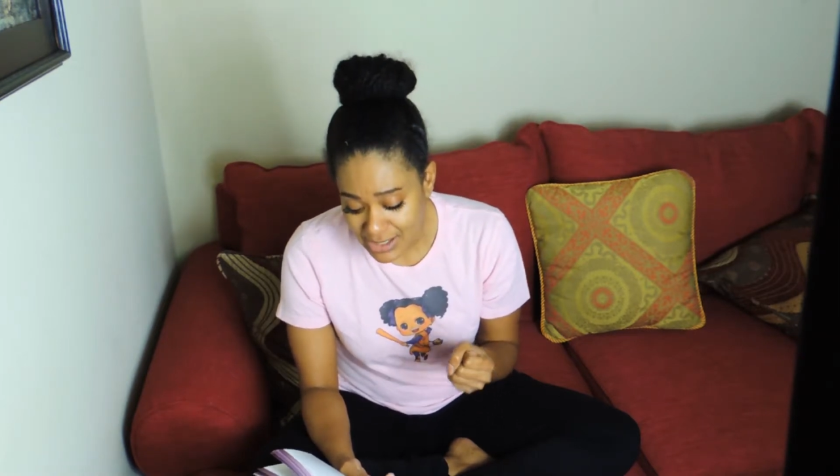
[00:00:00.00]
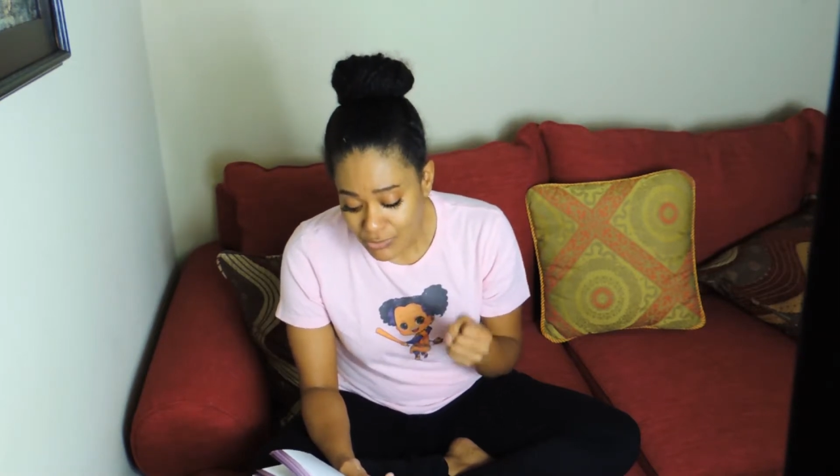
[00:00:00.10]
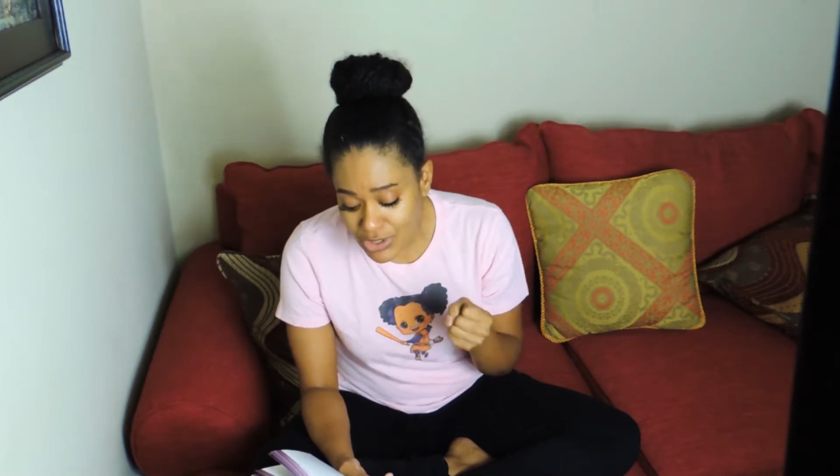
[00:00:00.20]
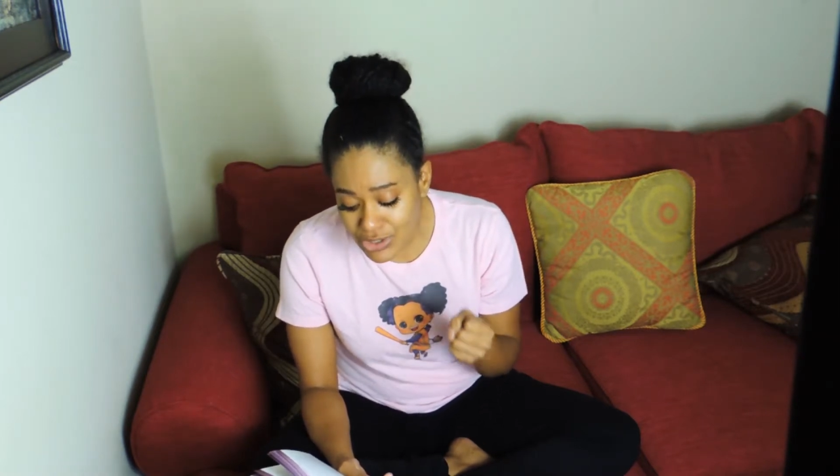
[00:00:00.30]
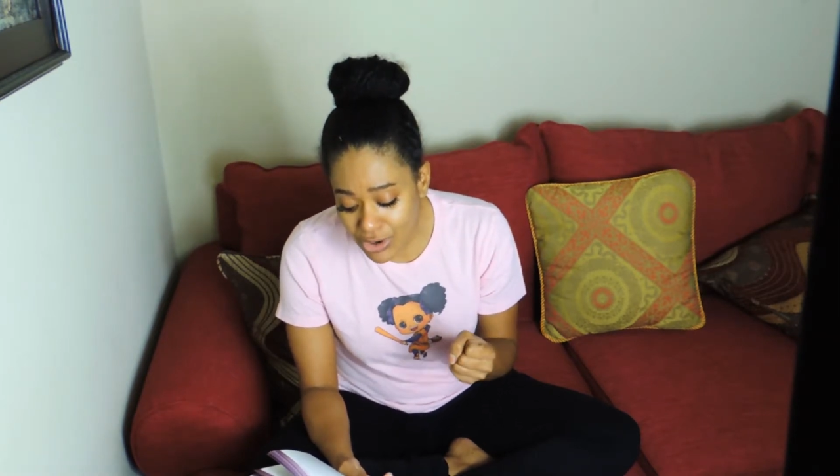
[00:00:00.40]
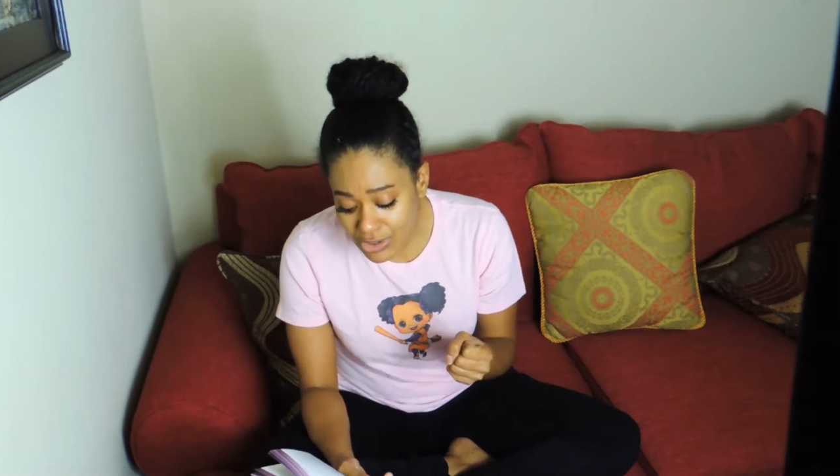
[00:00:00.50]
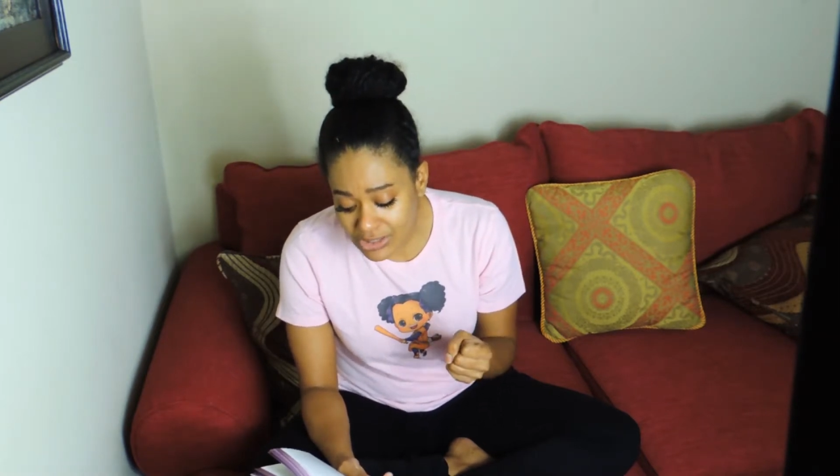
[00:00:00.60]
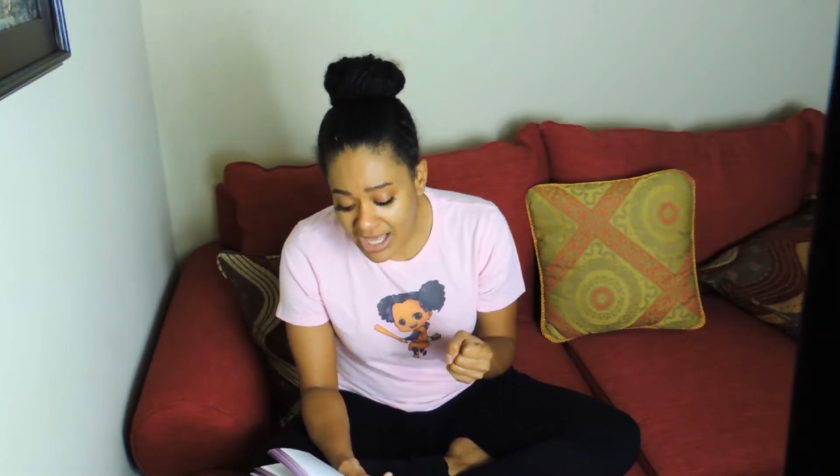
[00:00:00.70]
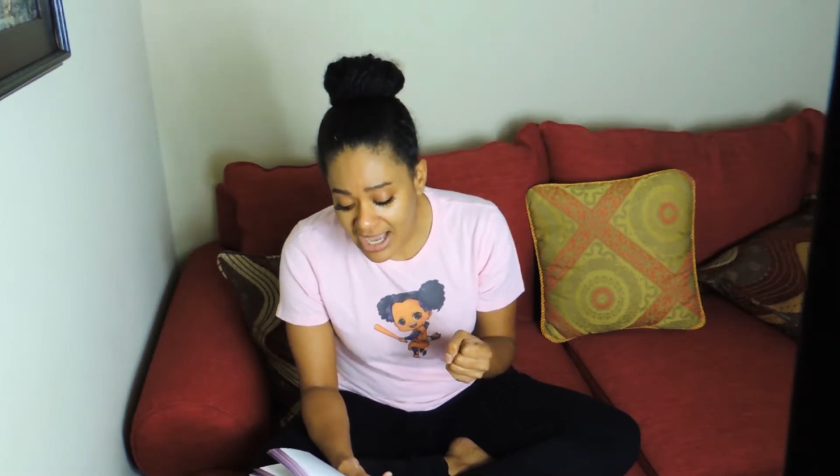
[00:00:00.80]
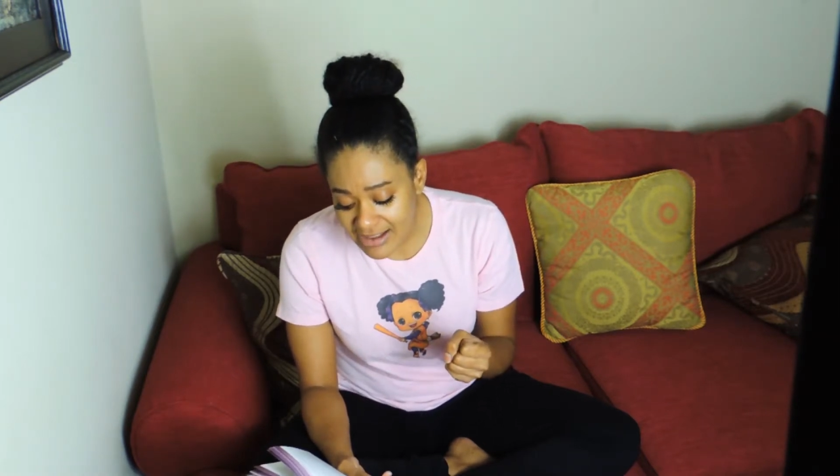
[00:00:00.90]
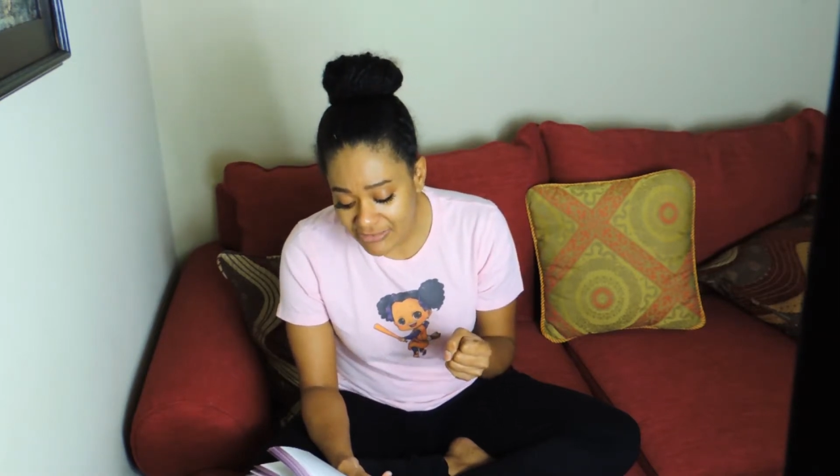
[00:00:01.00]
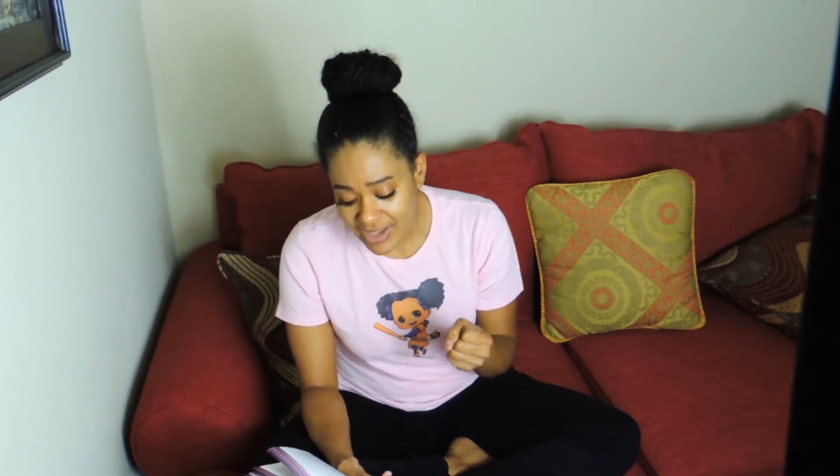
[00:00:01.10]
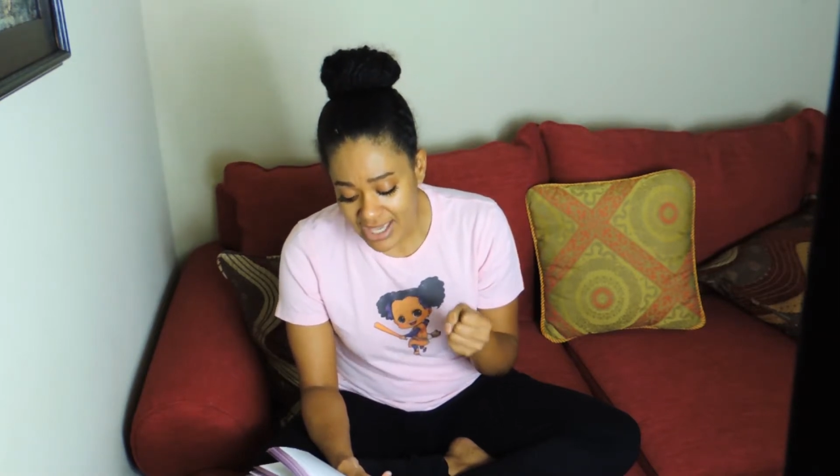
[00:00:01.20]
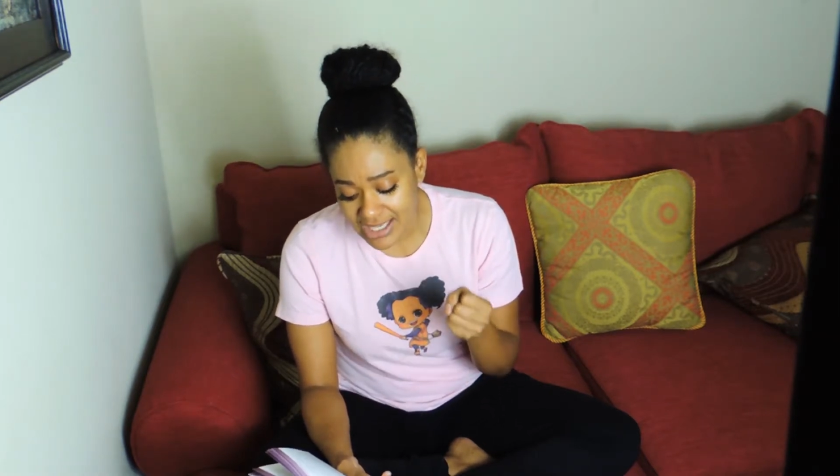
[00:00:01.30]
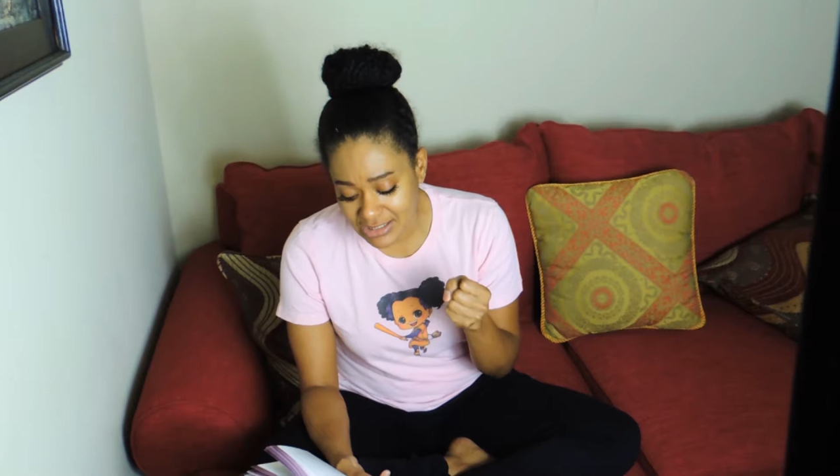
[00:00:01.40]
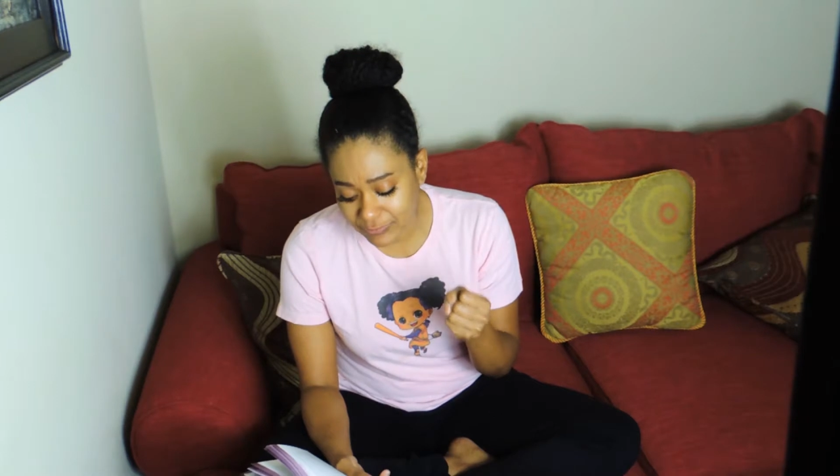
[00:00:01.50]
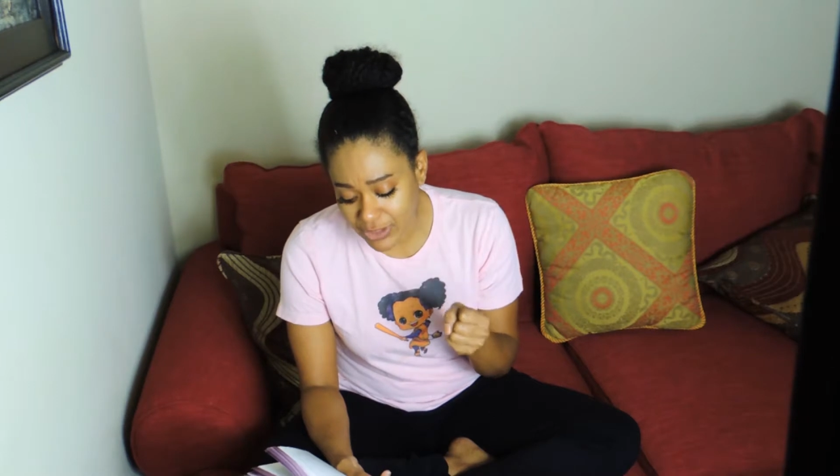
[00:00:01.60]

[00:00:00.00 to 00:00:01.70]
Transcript: When your life is